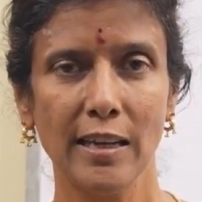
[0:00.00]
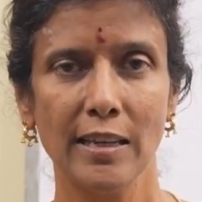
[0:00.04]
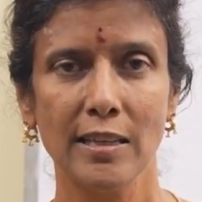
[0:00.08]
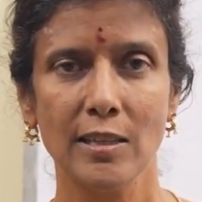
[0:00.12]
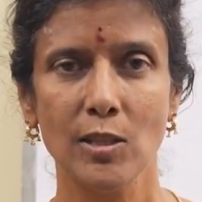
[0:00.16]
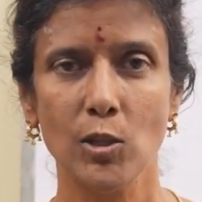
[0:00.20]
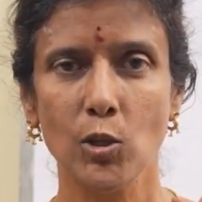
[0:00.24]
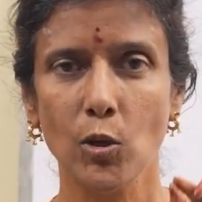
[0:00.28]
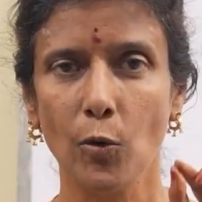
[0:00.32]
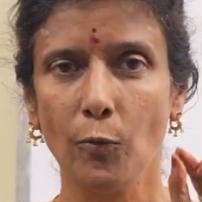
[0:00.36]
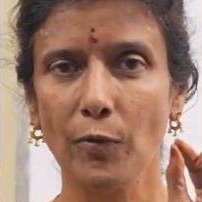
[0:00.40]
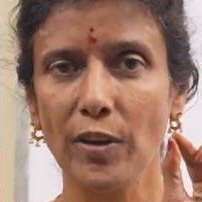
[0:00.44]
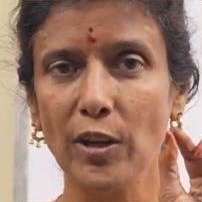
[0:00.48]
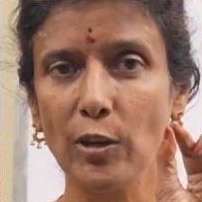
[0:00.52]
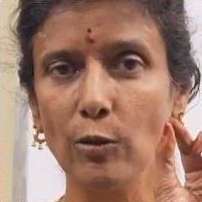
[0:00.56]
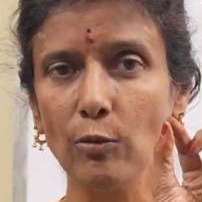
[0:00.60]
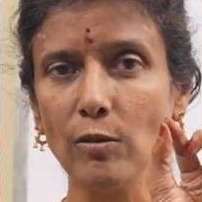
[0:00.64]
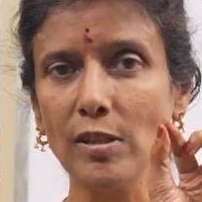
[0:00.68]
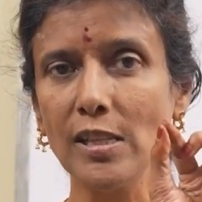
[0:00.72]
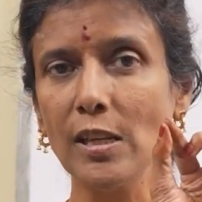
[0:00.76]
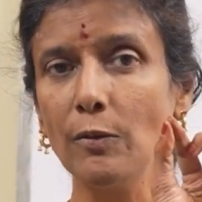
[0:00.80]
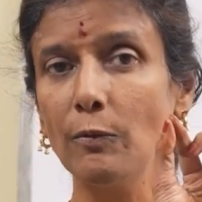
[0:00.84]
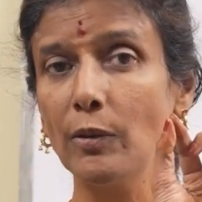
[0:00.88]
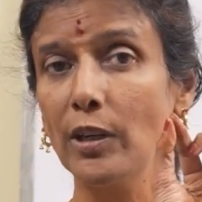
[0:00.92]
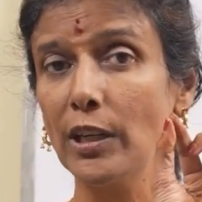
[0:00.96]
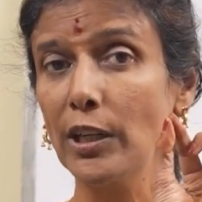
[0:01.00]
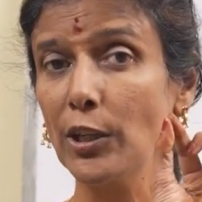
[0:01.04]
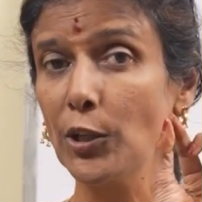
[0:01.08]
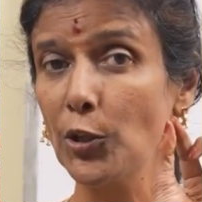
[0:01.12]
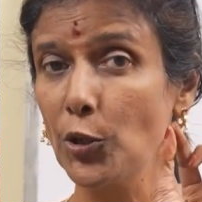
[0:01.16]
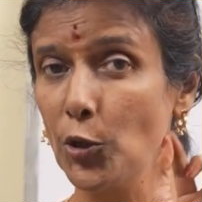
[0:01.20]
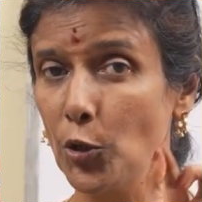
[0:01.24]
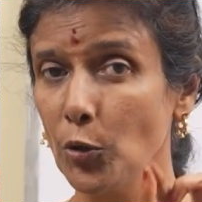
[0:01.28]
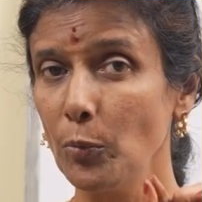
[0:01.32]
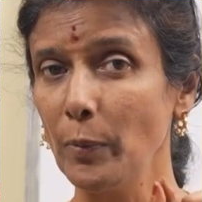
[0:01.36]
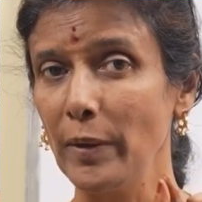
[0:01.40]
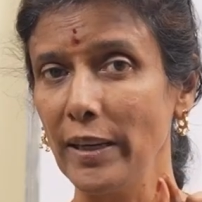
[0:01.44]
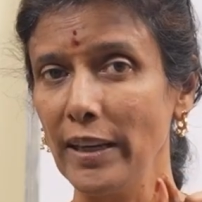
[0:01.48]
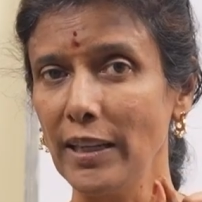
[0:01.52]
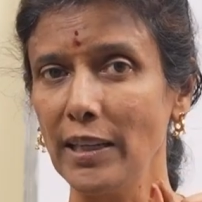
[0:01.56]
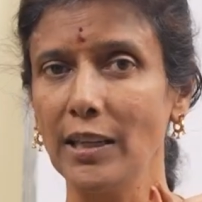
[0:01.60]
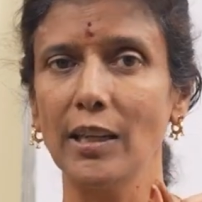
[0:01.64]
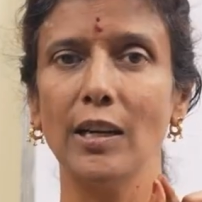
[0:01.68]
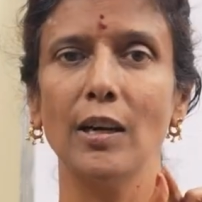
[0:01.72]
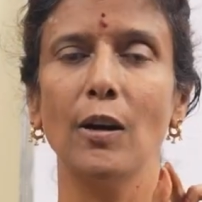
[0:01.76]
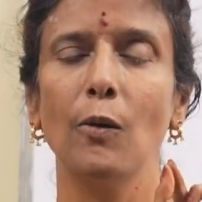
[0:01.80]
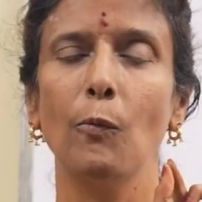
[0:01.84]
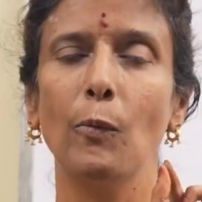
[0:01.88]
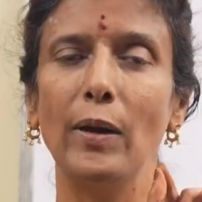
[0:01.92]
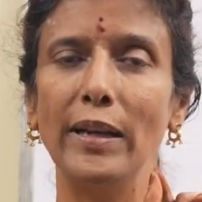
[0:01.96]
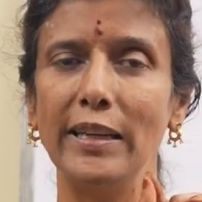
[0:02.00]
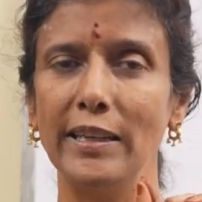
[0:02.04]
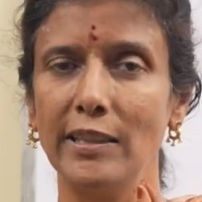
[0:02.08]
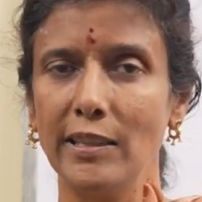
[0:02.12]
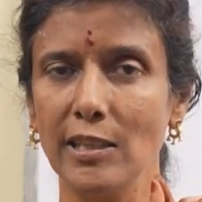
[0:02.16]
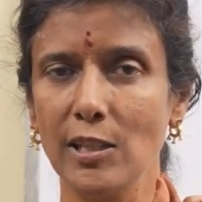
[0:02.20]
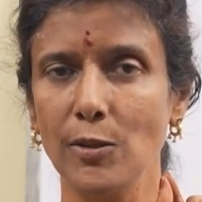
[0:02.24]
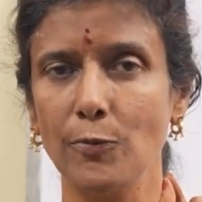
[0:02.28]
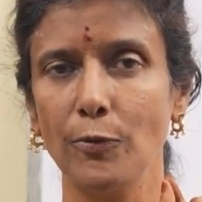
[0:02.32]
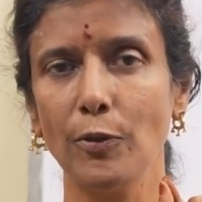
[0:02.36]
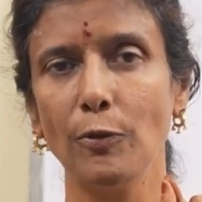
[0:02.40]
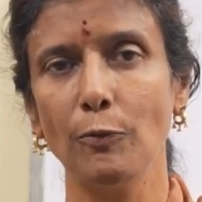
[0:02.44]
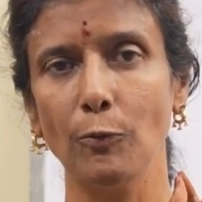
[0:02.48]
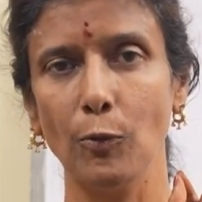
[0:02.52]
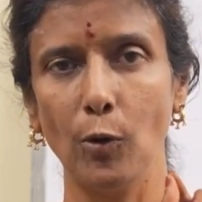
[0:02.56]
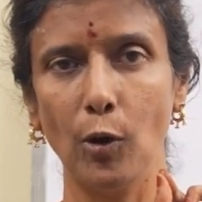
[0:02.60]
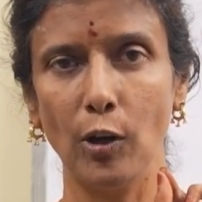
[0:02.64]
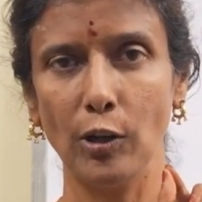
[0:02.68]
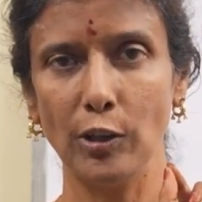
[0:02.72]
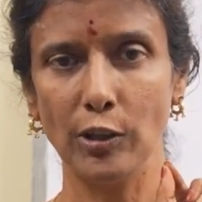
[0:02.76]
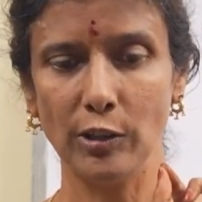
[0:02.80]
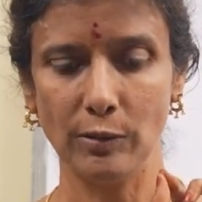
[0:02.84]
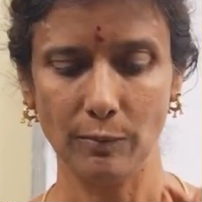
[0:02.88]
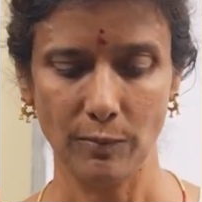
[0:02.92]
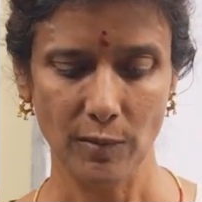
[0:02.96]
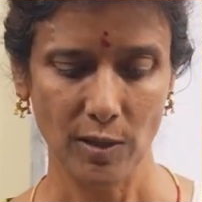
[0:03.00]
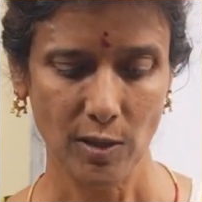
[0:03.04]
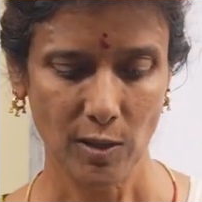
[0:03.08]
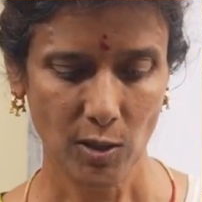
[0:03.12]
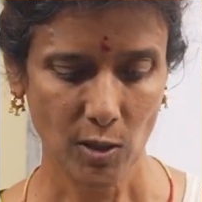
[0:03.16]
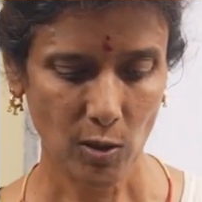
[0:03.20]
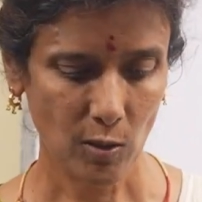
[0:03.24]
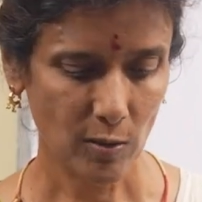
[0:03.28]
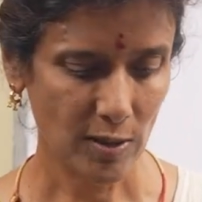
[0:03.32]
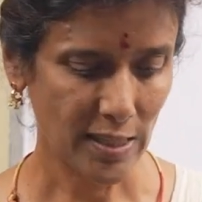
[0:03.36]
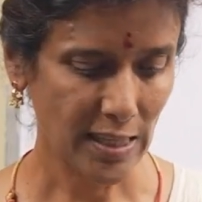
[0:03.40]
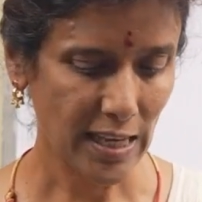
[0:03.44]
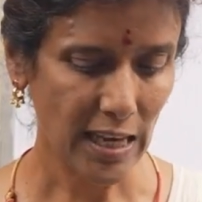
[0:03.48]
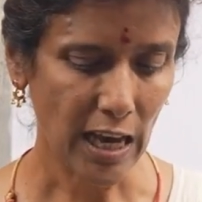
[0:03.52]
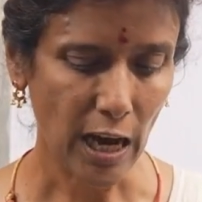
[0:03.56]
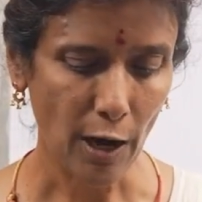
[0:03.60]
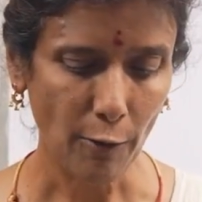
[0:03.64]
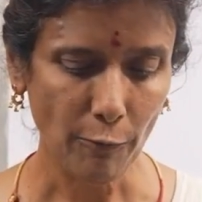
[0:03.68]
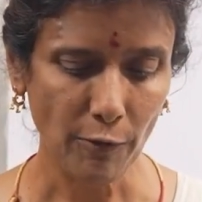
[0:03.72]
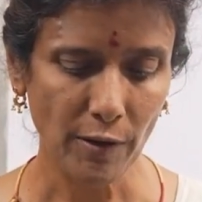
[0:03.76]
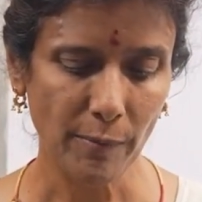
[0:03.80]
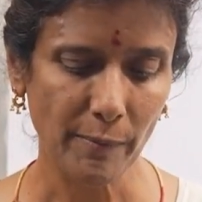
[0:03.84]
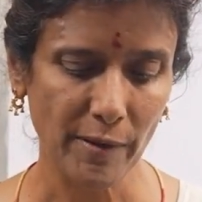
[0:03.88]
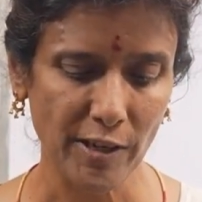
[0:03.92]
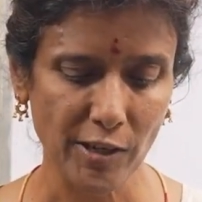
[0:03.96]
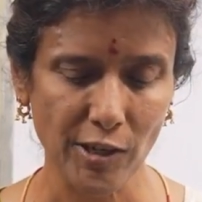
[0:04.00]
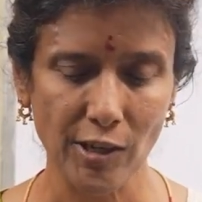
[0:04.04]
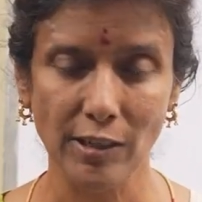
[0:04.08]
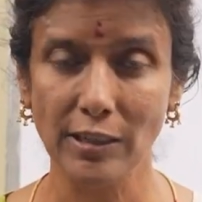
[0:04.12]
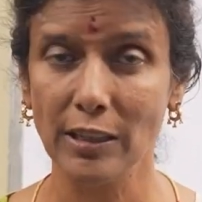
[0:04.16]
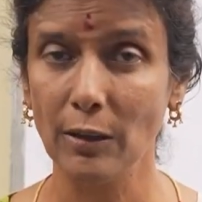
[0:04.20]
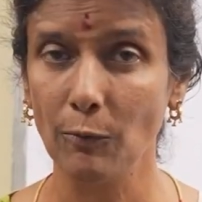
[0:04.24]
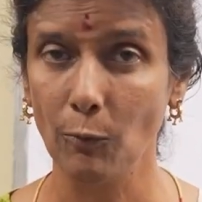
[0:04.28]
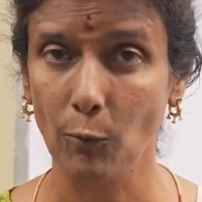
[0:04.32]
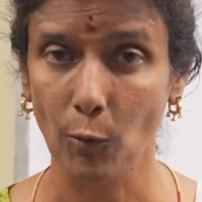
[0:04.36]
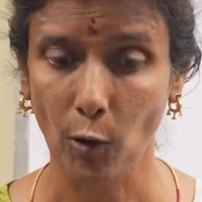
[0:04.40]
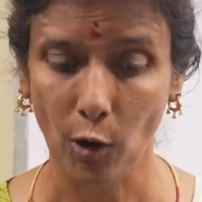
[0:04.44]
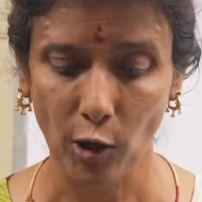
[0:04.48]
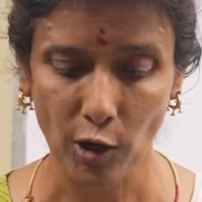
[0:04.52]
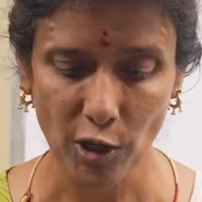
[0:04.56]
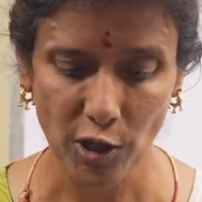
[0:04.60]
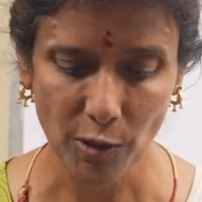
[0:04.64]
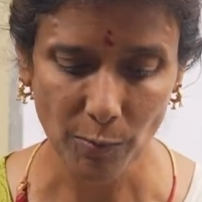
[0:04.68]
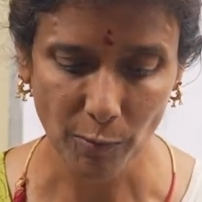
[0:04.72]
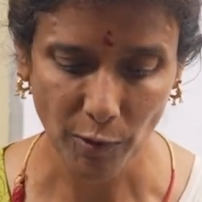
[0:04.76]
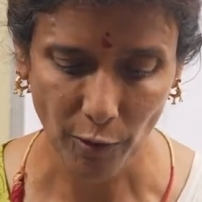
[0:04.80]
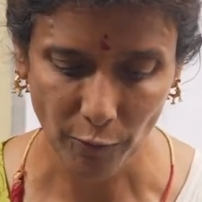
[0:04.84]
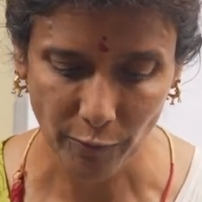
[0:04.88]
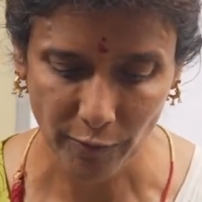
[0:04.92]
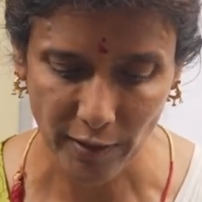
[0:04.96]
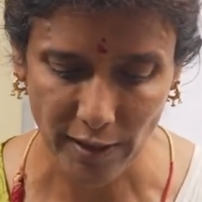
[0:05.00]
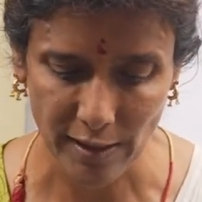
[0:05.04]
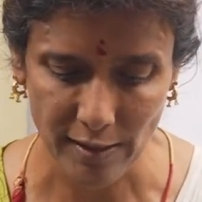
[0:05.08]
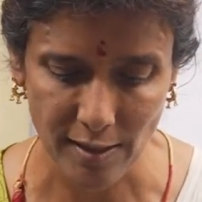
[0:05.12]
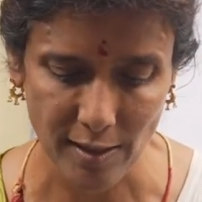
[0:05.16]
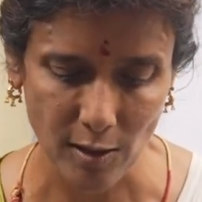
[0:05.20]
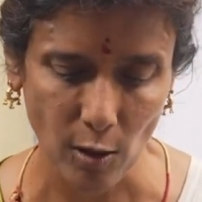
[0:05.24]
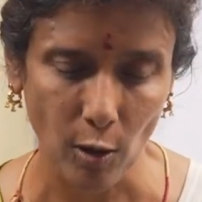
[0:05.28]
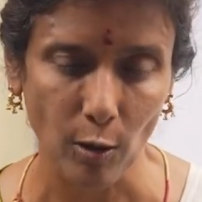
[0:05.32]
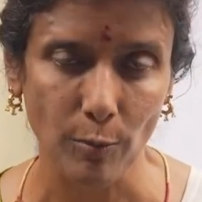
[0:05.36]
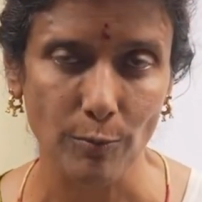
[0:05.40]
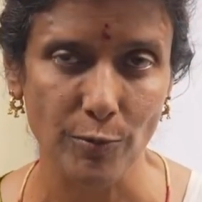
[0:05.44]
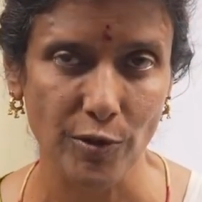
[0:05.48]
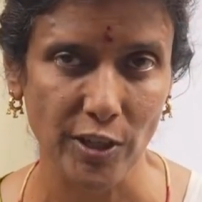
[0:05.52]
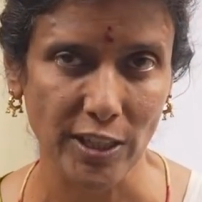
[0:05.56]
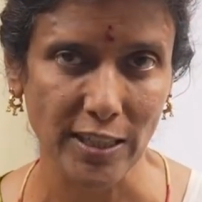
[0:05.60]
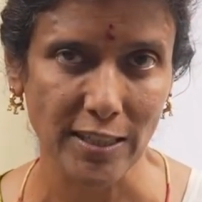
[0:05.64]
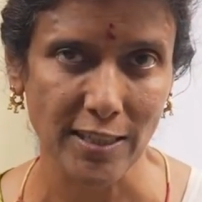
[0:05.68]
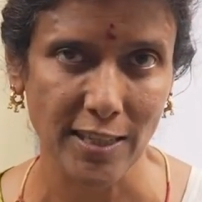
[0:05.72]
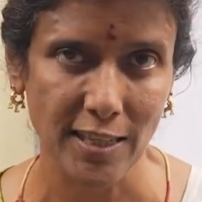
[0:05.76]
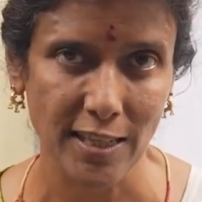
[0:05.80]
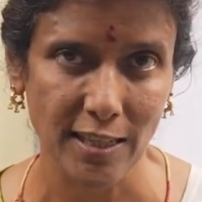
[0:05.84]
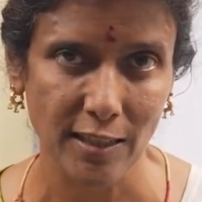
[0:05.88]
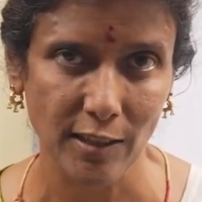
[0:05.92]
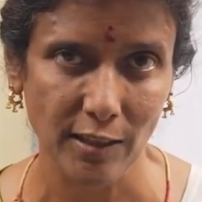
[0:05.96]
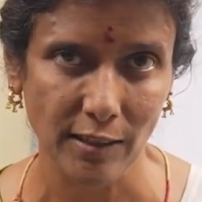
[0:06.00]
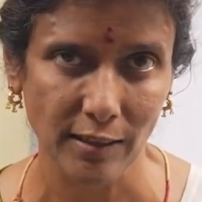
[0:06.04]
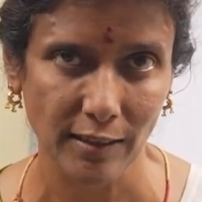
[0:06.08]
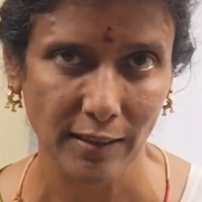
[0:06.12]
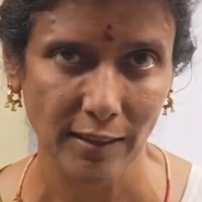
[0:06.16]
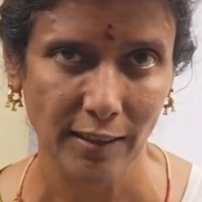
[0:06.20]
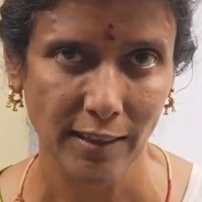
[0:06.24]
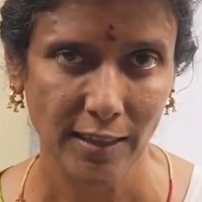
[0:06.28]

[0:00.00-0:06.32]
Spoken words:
So we use the word cubic when it is for volume. So see how we measured the volume of this object here.